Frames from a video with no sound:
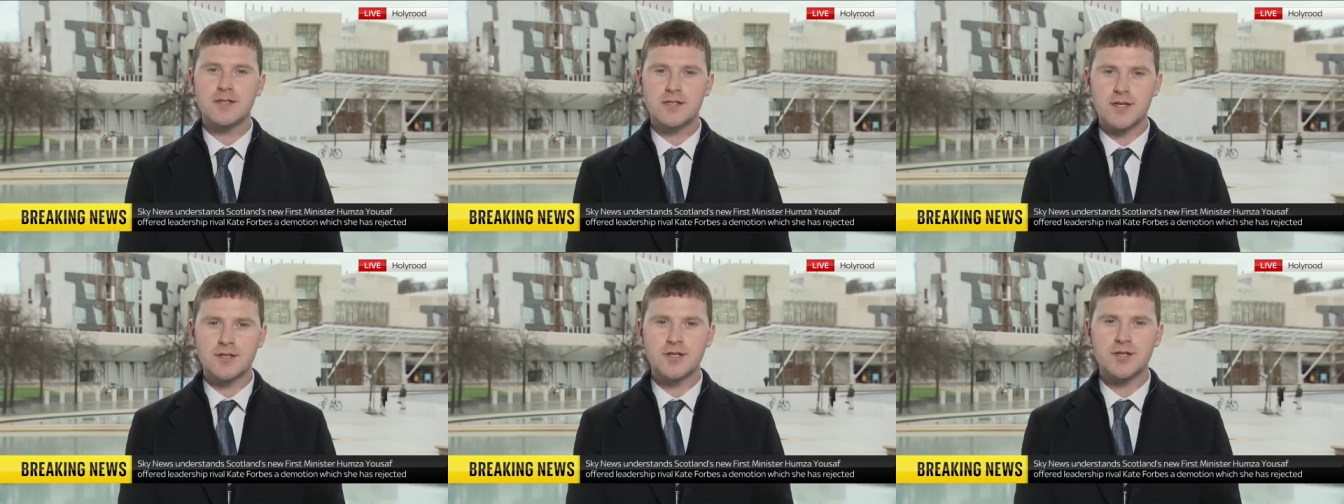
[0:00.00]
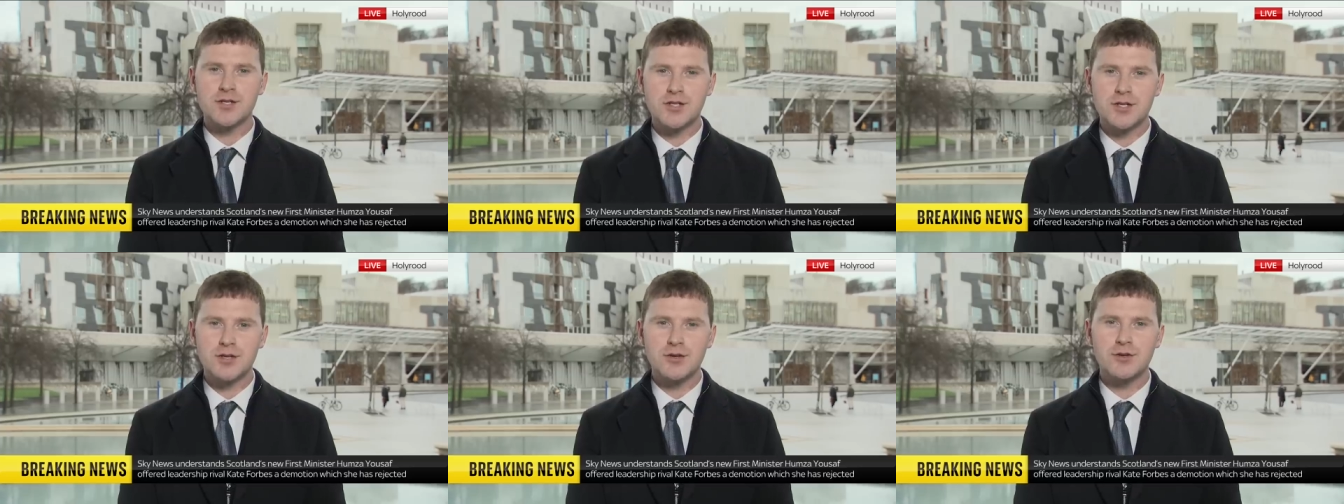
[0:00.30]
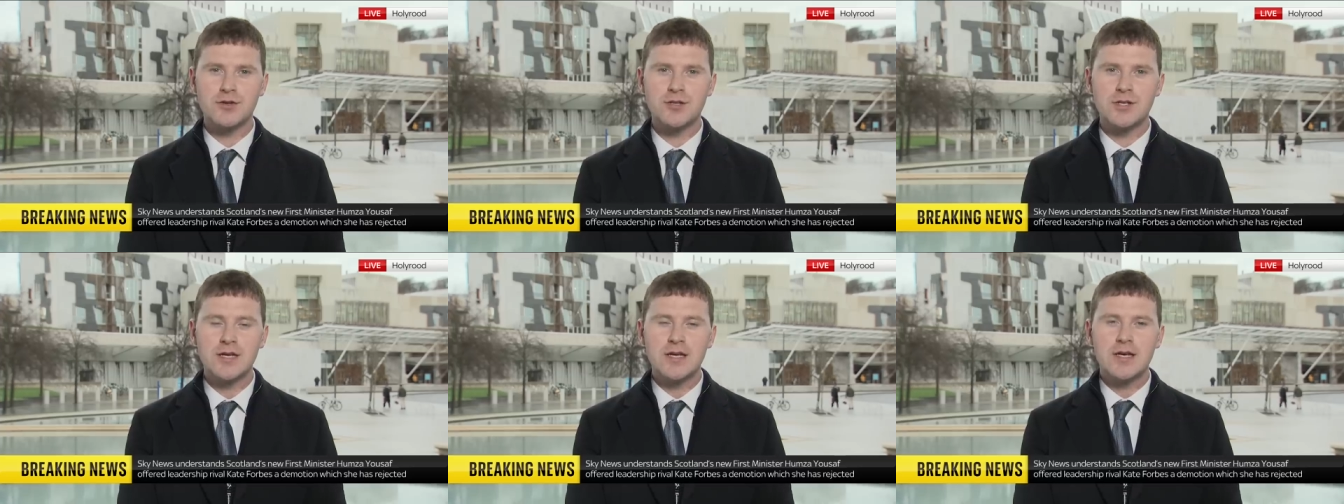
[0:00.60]
It's
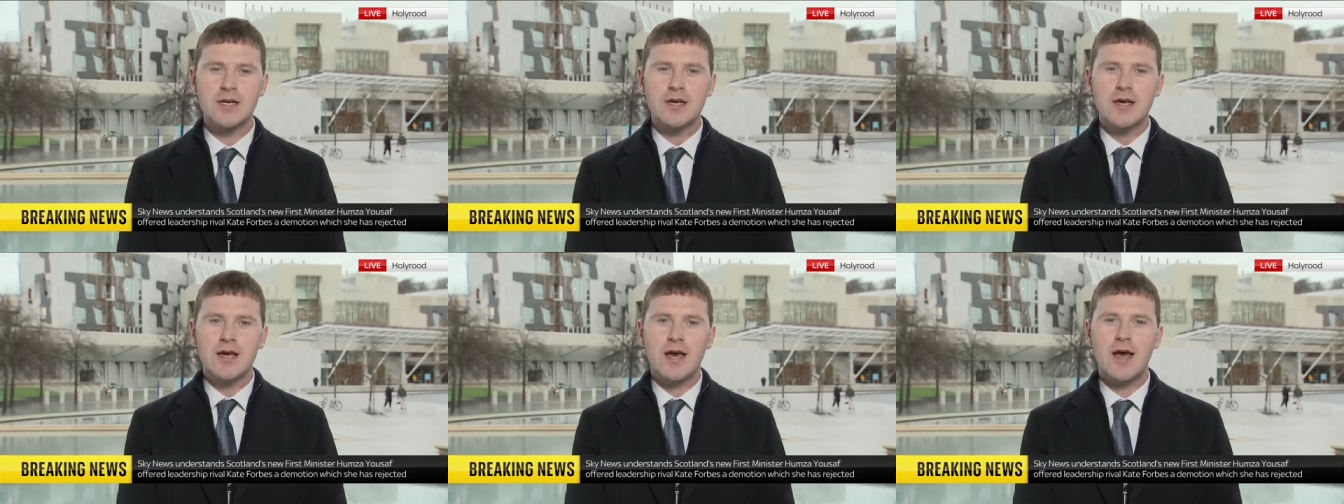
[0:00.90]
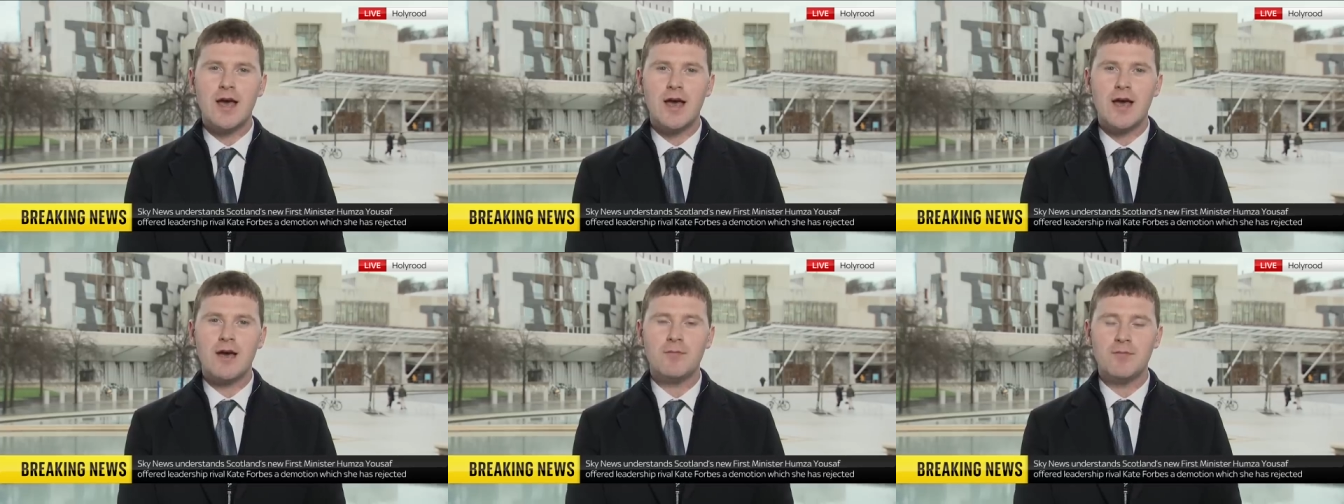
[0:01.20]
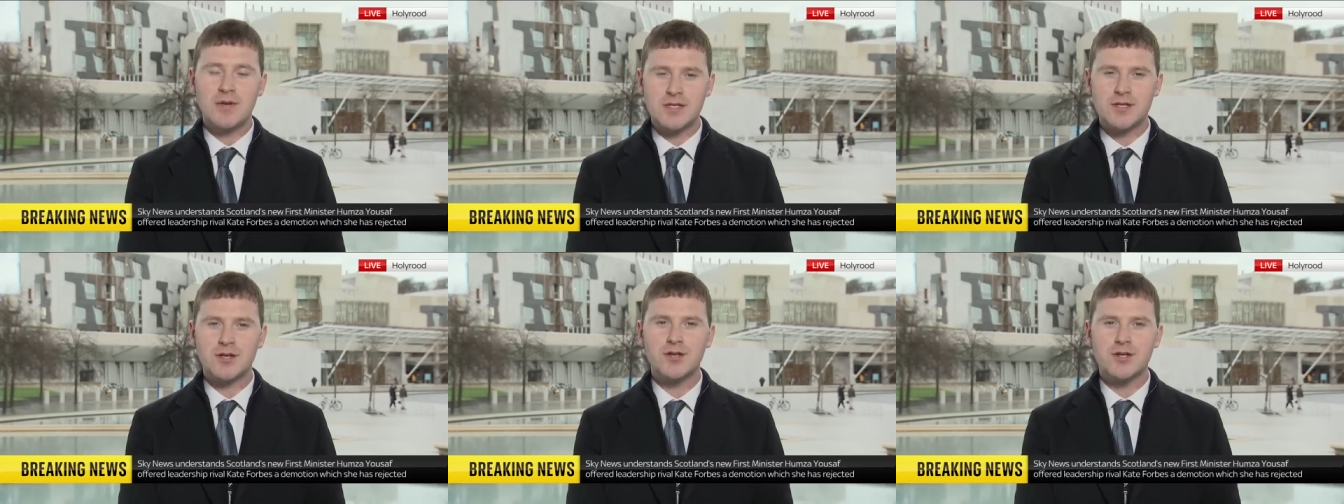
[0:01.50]
understood uh,
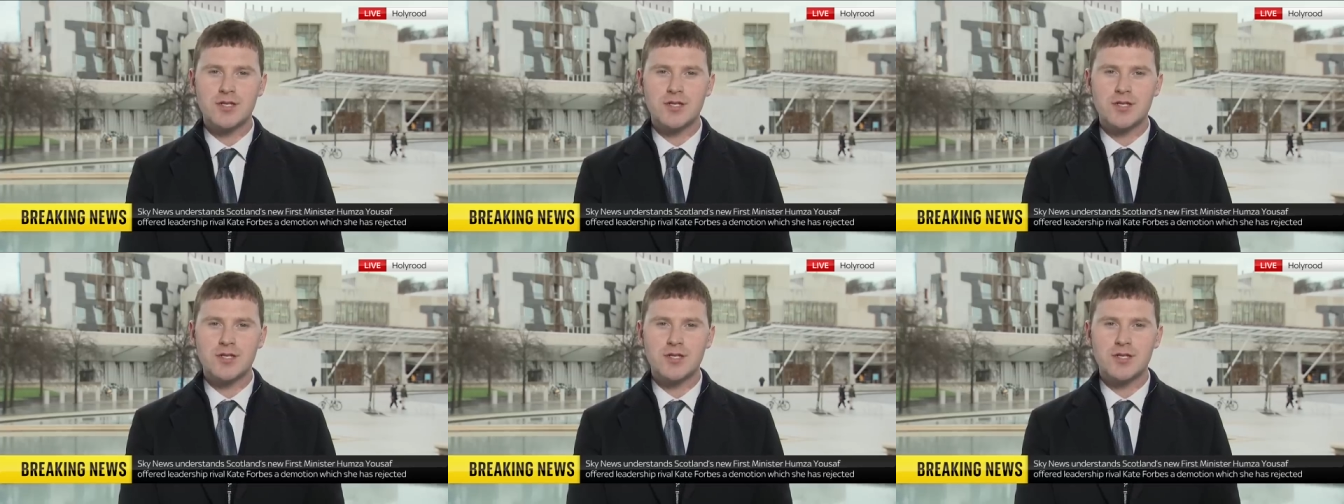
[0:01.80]
Mr